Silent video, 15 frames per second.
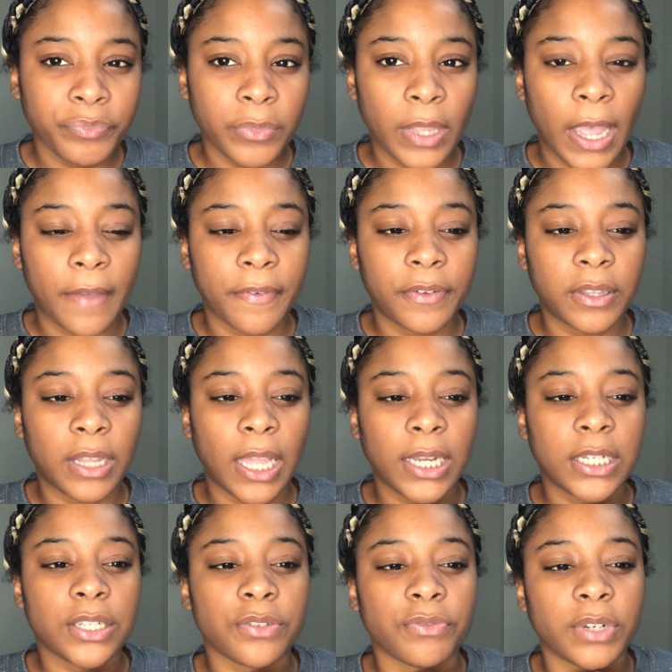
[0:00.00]
I feel like
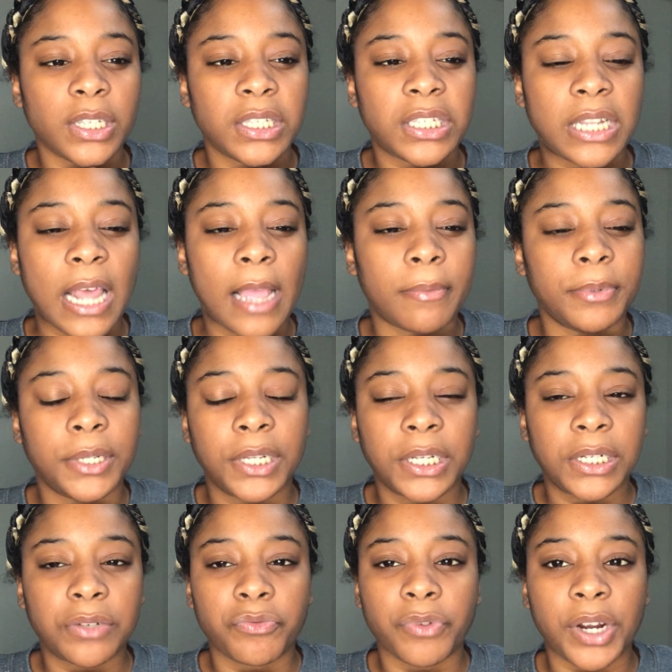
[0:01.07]
it's really sloppy
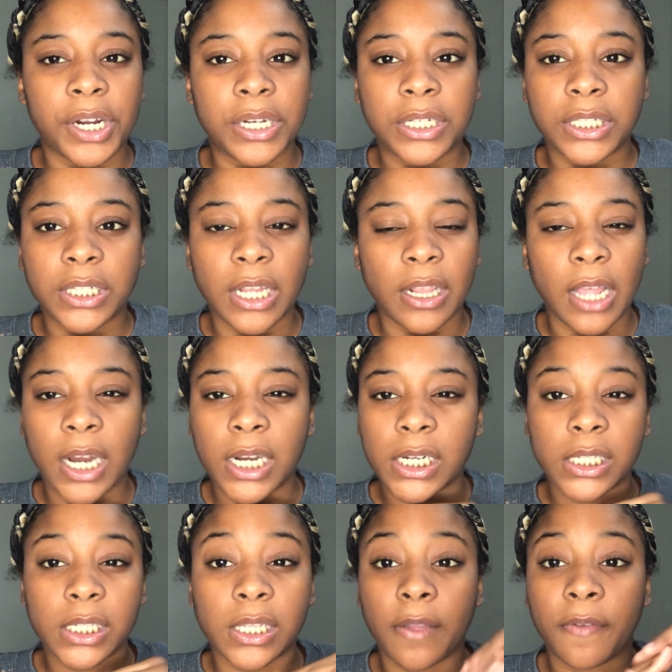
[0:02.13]
and rushed. A lot of
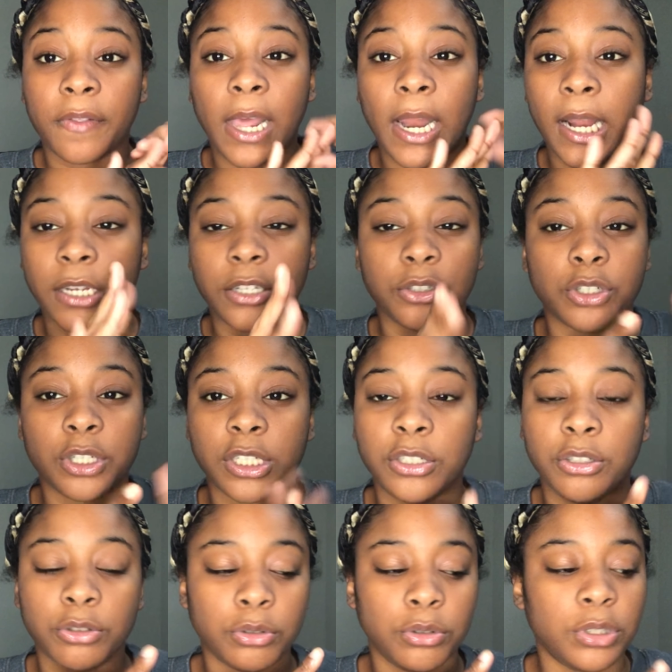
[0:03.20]
the stuff that I usually
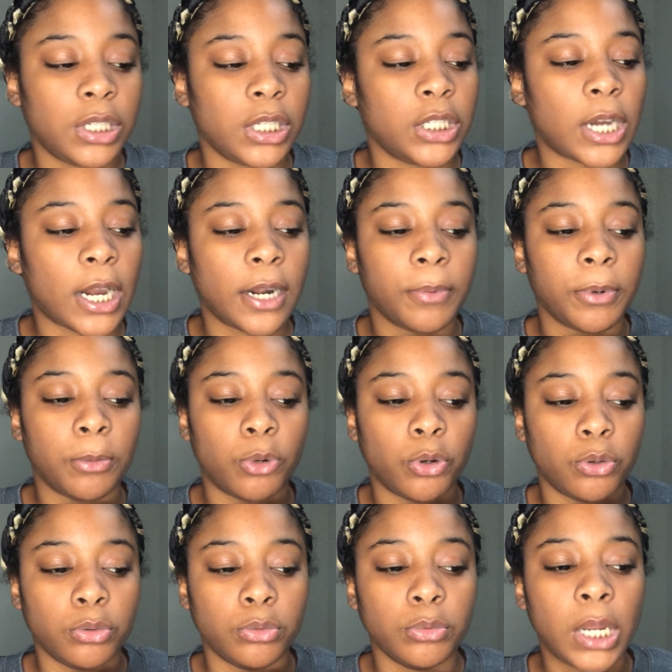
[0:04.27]
use to try to
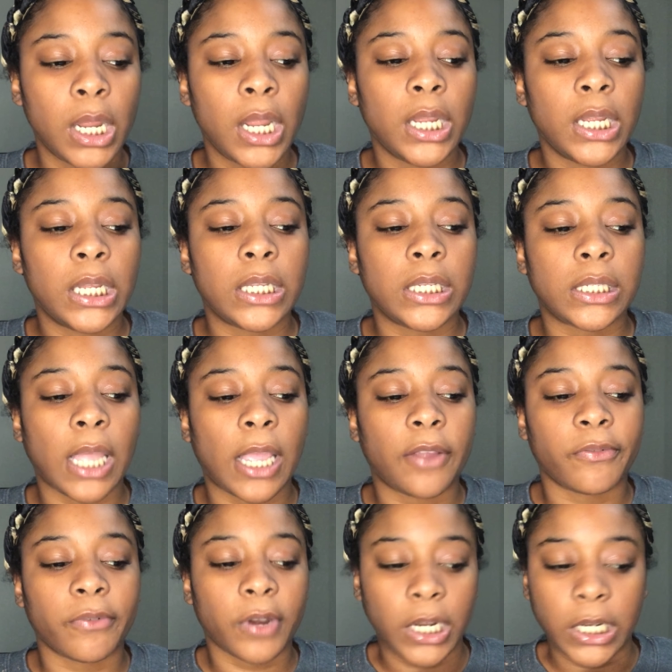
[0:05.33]
promote is like
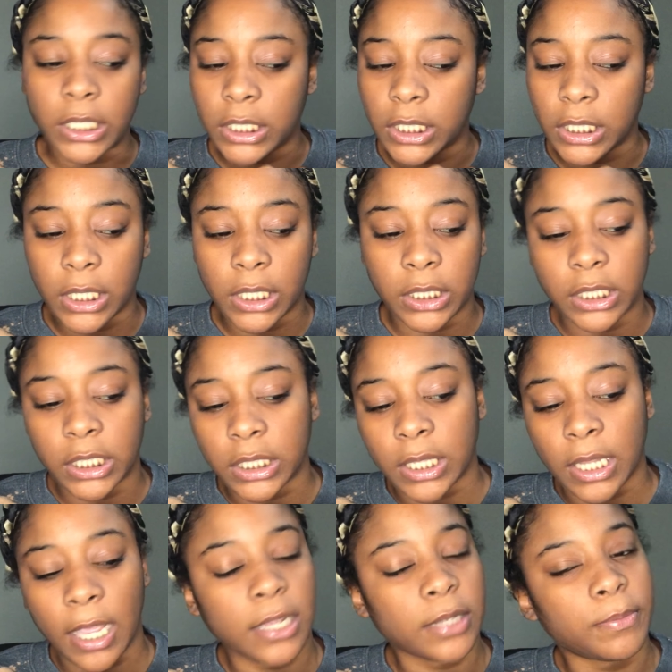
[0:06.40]
rushed and just
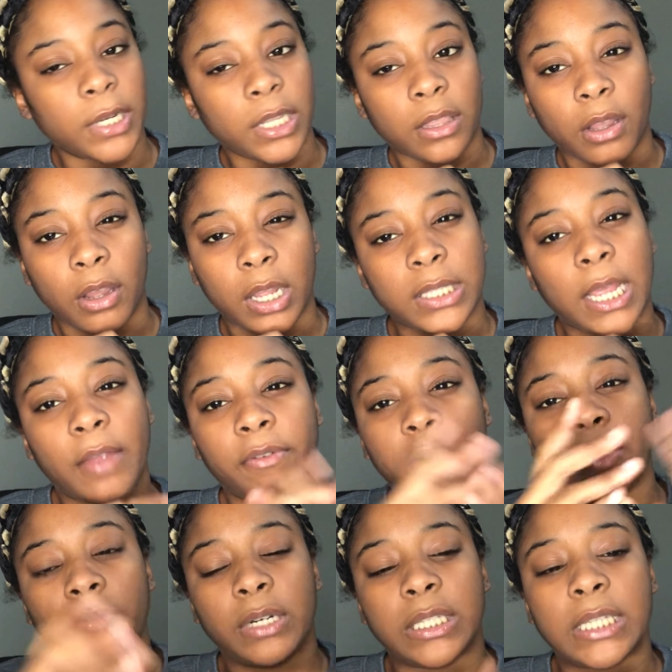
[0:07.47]
last minute thoughts. I
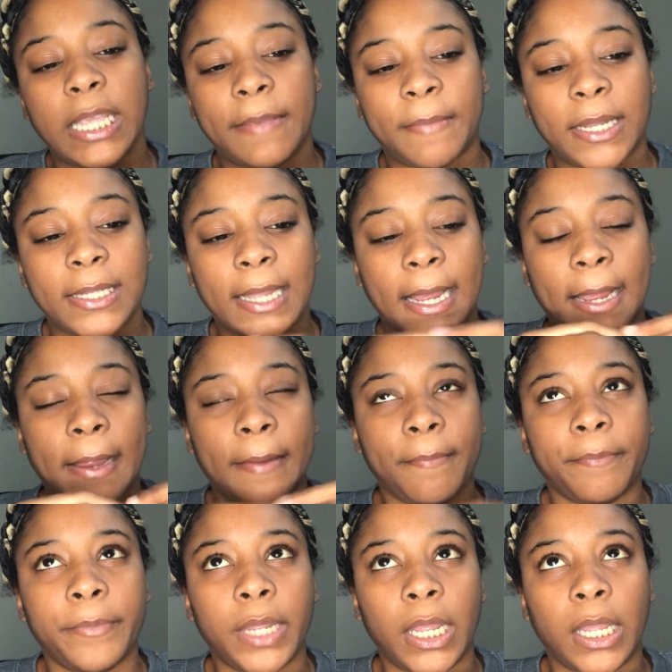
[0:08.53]
really want to take my time
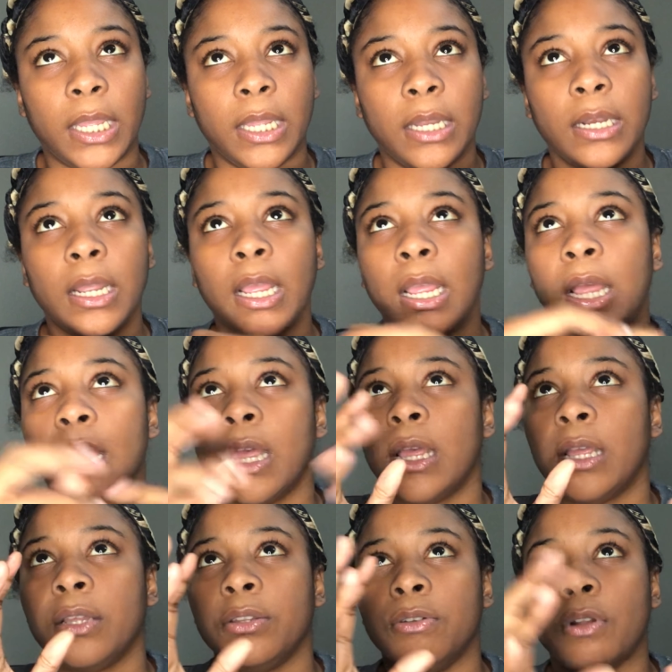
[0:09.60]
and,
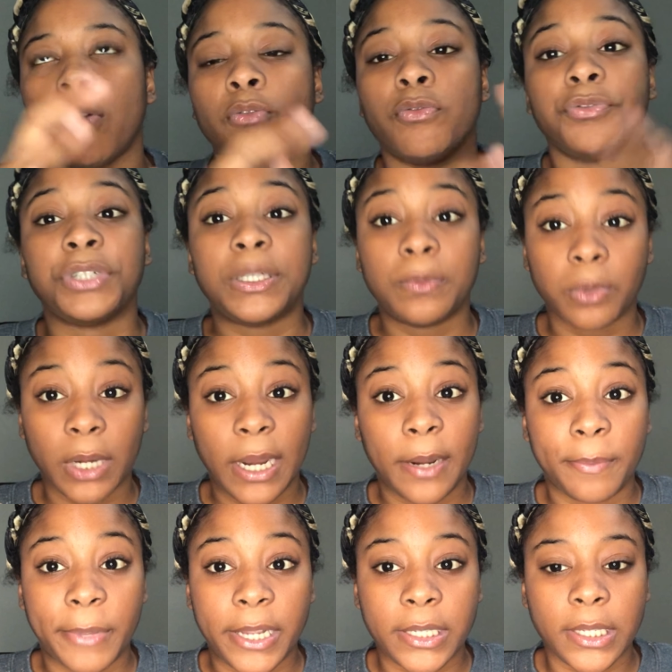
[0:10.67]
you know,
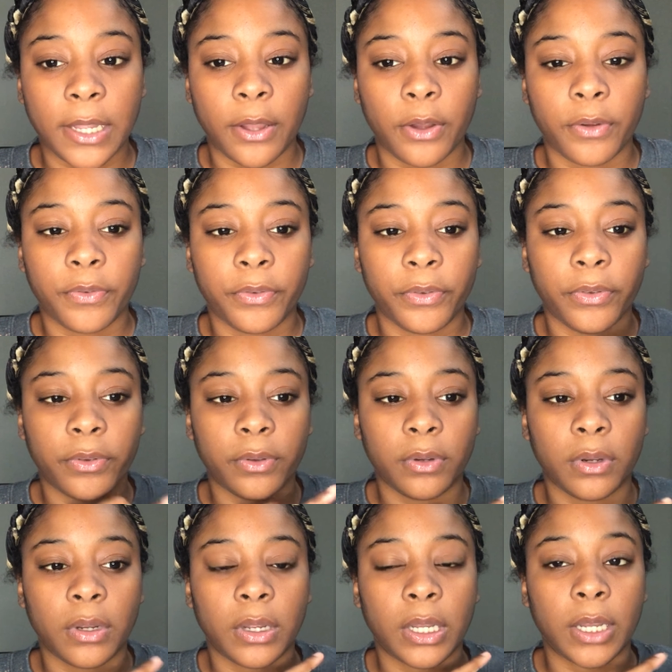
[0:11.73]
rebrand myself
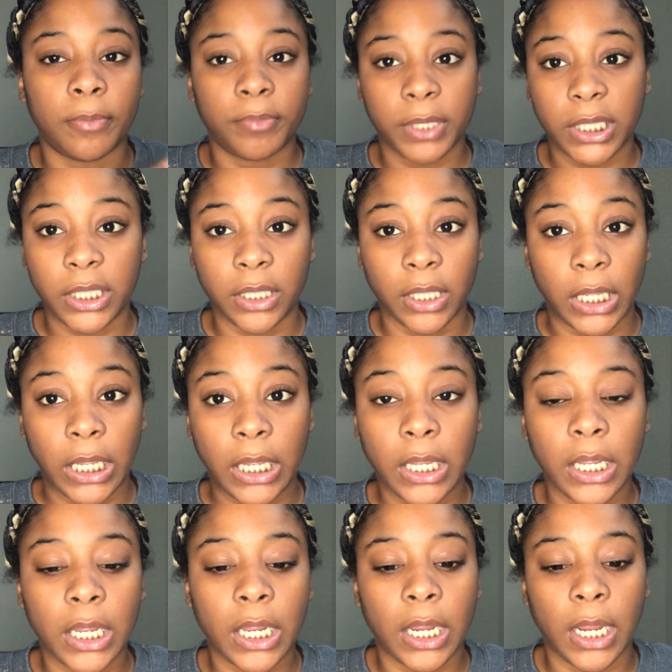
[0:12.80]
completely
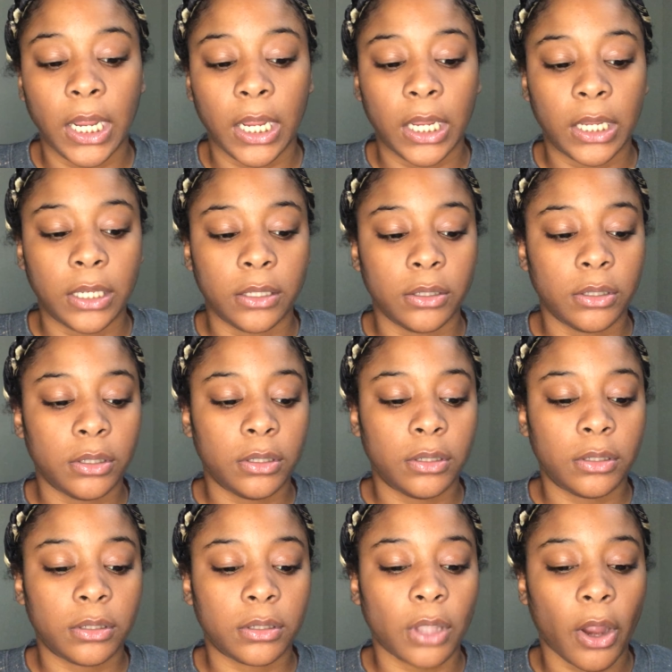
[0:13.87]
and
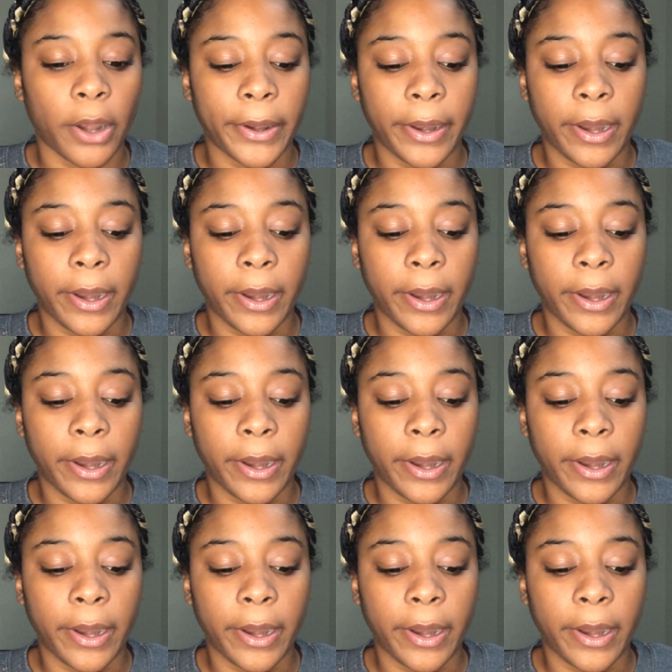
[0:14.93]
start,